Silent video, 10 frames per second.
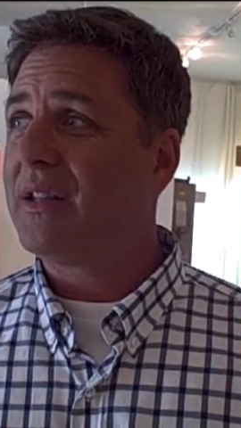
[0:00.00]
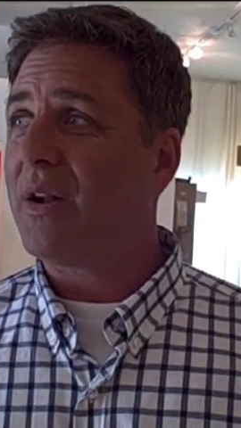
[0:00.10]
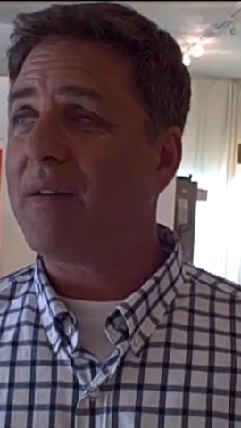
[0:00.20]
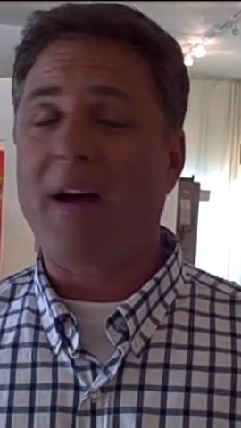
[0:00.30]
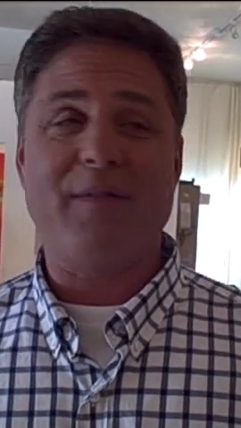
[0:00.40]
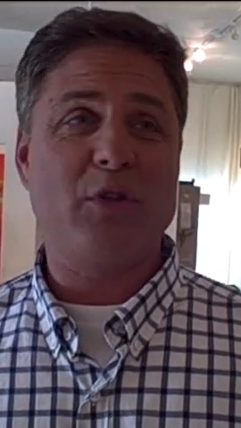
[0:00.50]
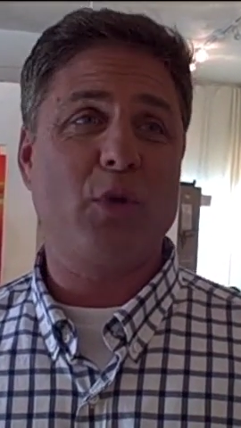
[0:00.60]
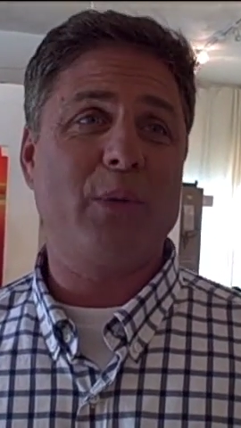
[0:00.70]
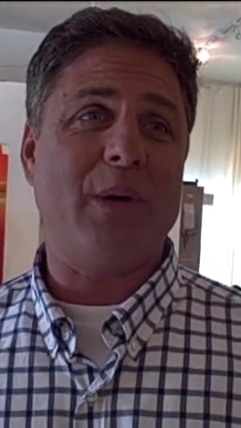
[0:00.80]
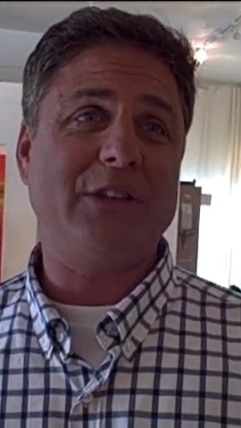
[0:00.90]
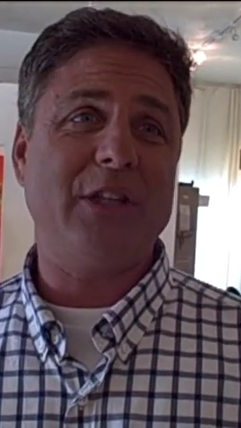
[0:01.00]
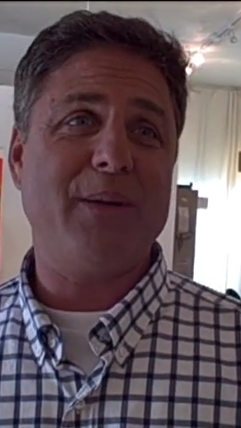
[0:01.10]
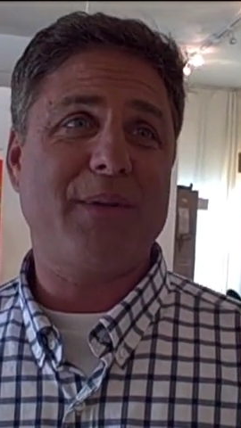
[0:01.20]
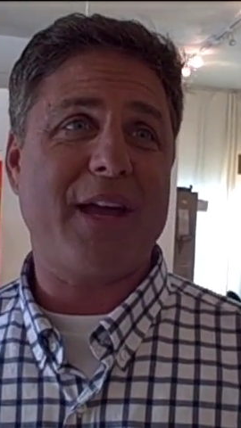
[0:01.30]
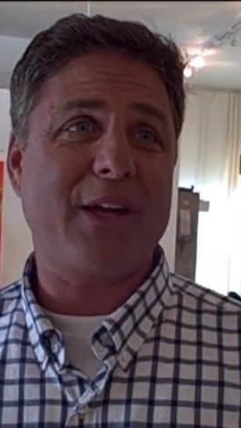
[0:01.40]
I've enjoyed watching
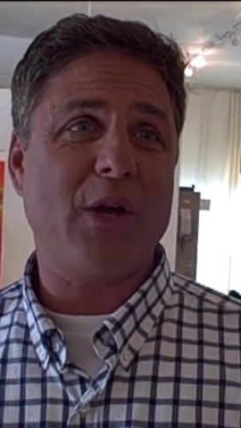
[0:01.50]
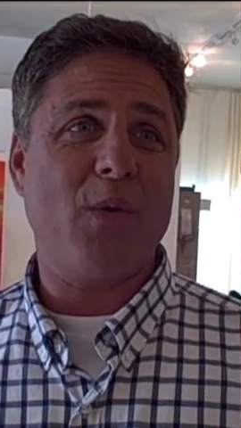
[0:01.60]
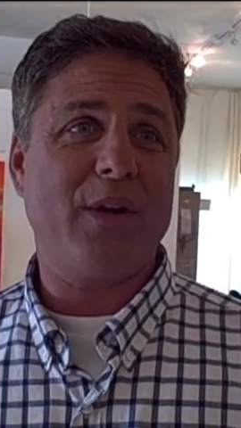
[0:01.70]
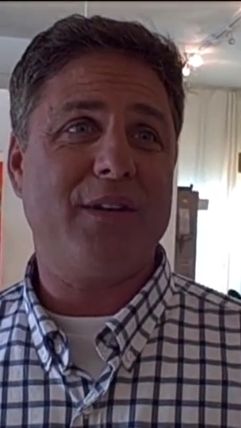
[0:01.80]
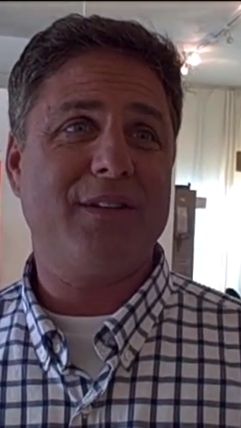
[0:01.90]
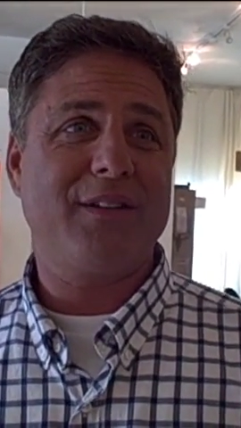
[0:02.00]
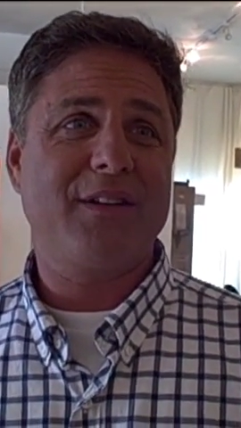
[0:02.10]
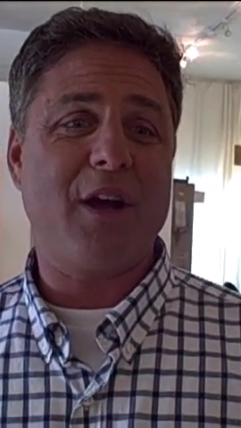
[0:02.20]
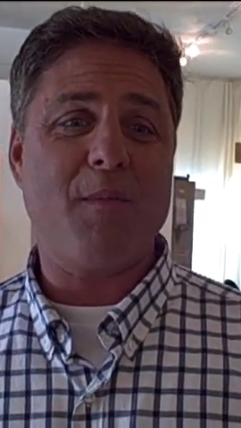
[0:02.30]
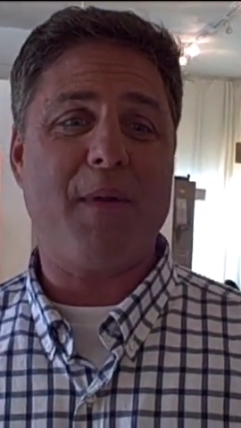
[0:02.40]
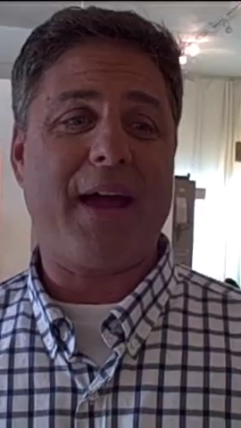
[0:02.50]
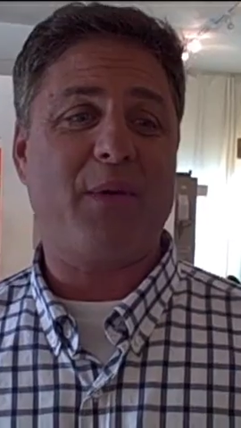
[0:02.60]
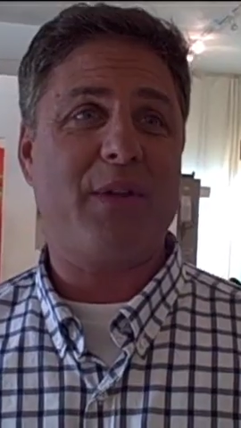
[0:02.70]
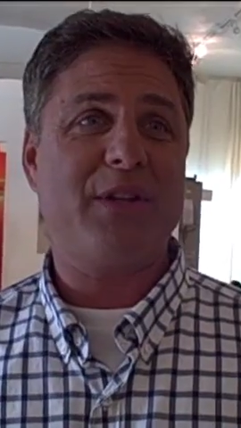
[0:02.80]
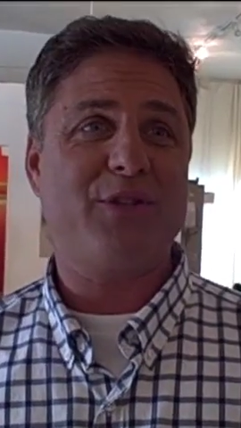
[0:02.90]
him kind of go and come
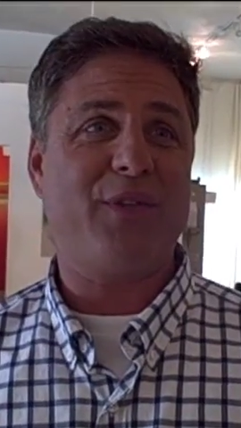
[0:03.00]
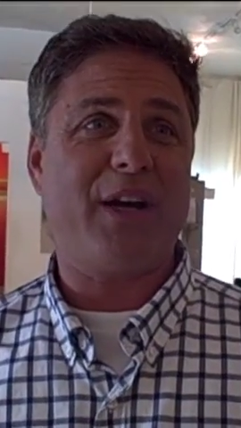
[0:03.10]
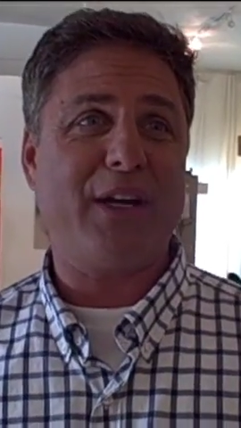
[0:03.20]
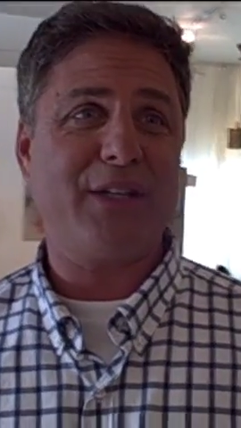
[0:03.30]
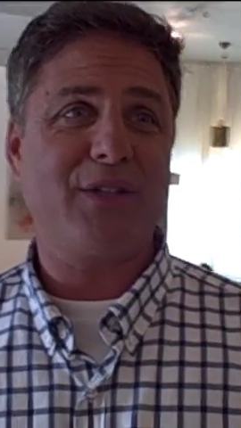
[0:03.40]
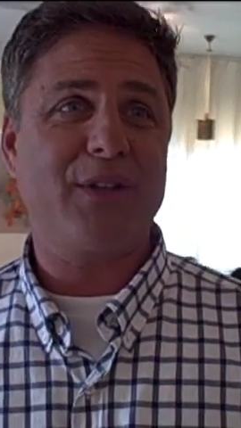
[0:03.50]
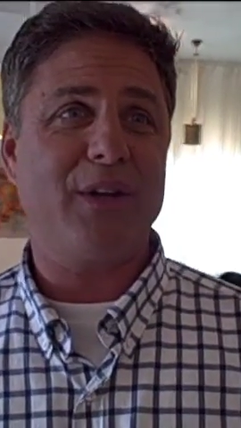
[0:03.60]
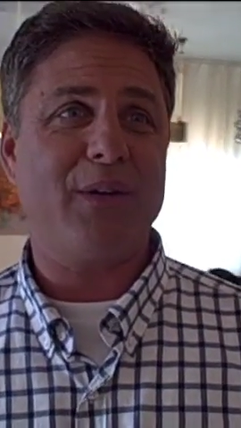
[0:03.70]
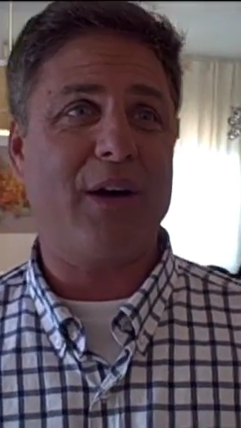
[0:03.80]
back with his finds.